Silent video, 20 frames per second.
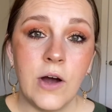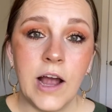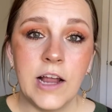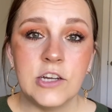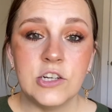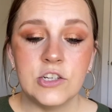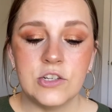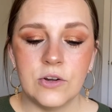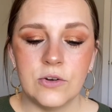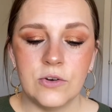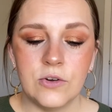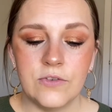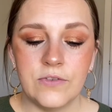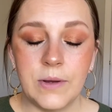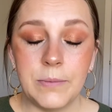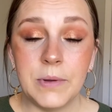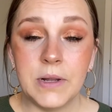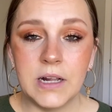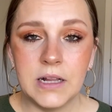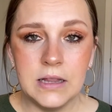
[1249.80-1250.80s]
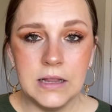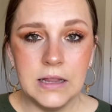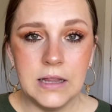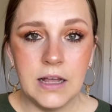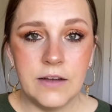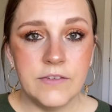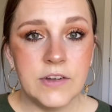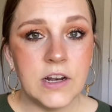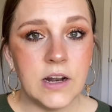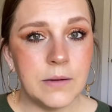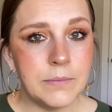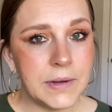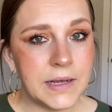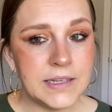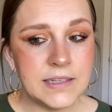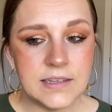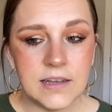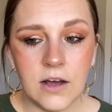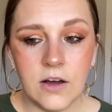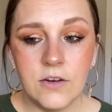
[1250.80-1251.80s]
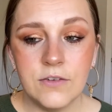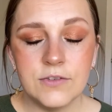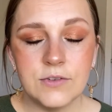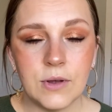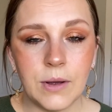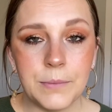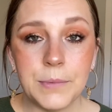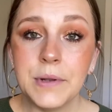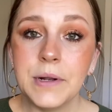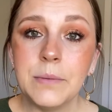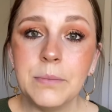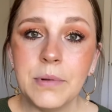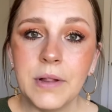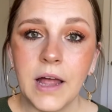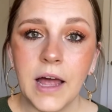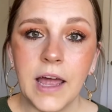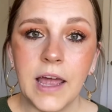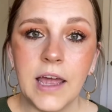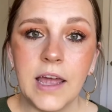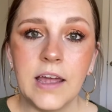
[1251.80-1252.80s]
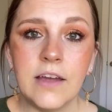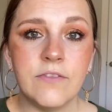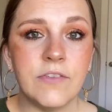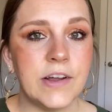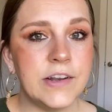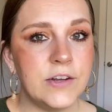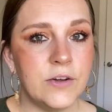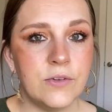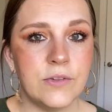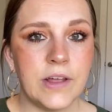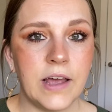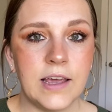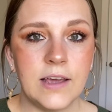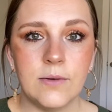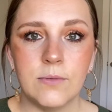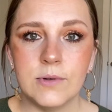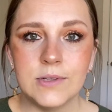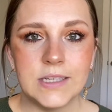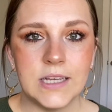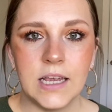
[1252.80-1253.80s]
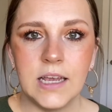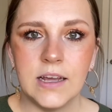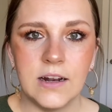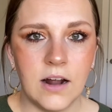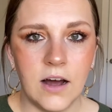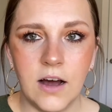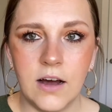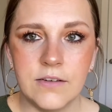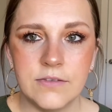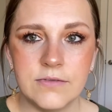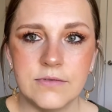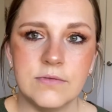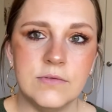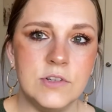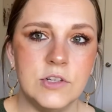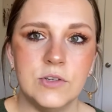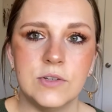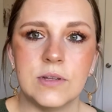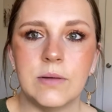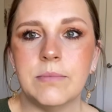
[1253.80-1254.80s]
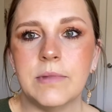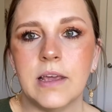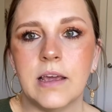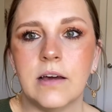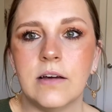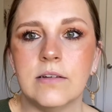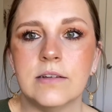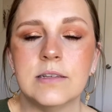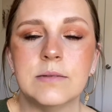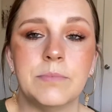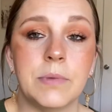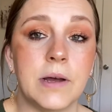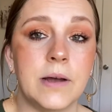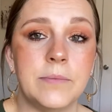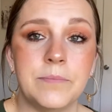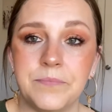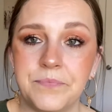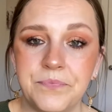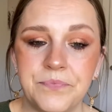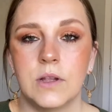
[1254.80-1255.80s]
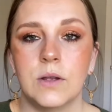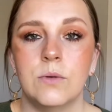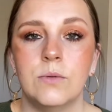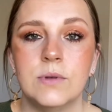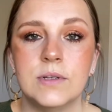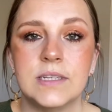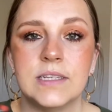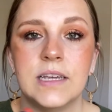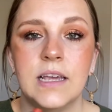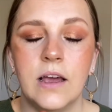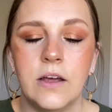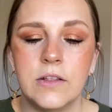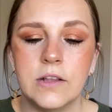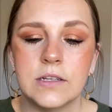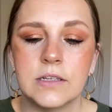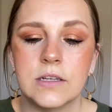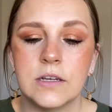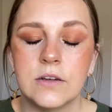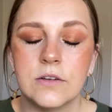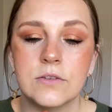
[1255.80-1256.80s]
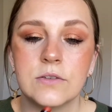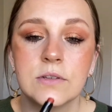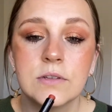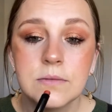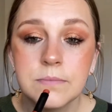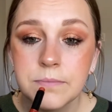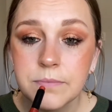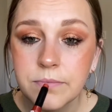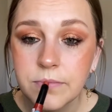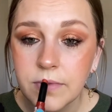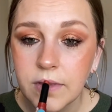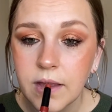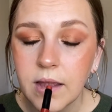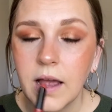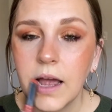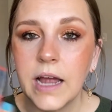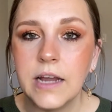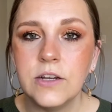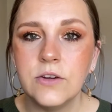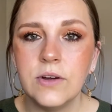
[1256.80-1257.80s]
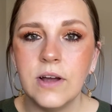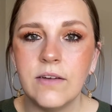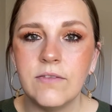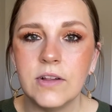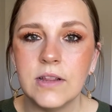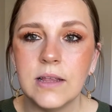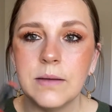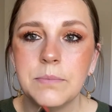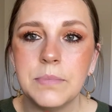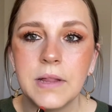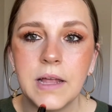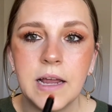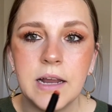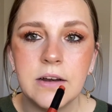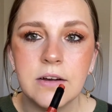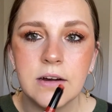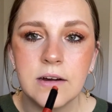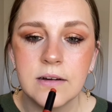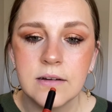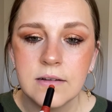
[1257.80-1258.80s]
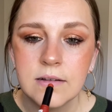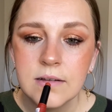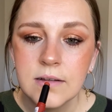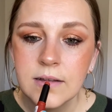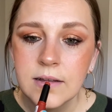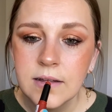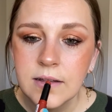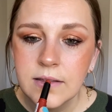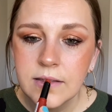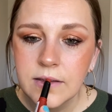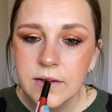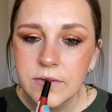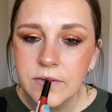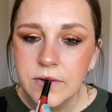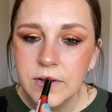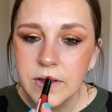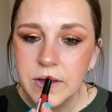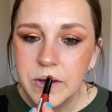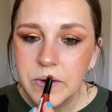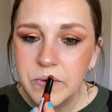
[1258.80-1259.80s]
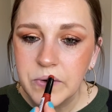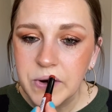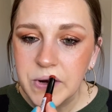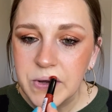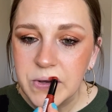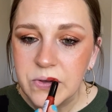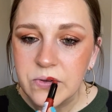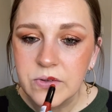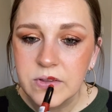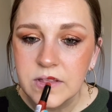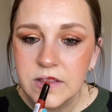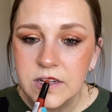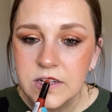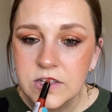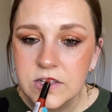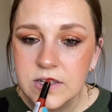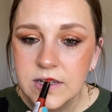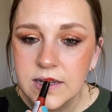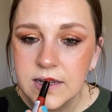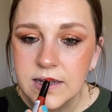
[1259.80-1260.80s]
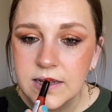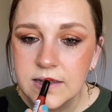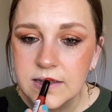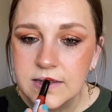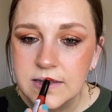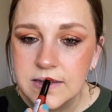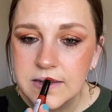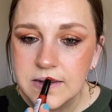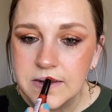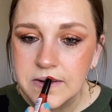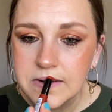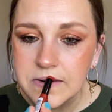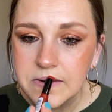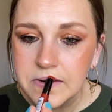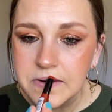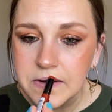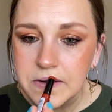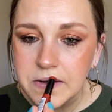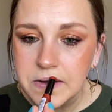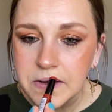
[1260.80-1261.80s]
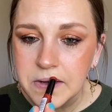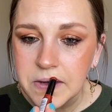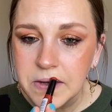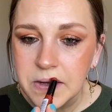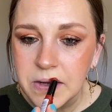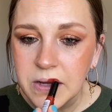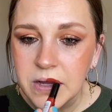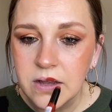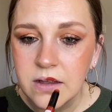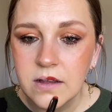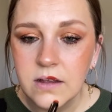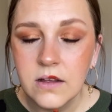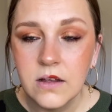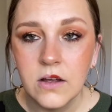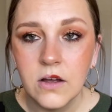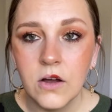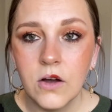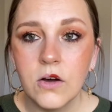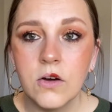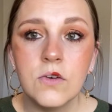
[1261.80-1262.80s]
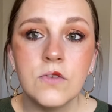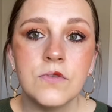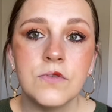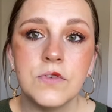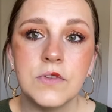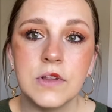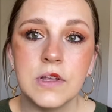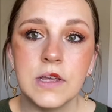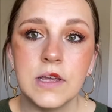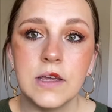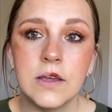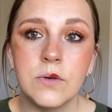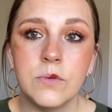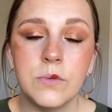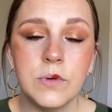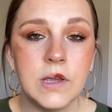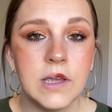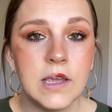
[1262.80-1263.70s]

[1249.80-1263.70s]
I just don't know if I'm gonna love it on myself. So I'm gonna apply it. If I don't like it, we'll take it off and do something else. But We'll see how this goes. I don't have a lip liner that really works with this shade, so hopefully we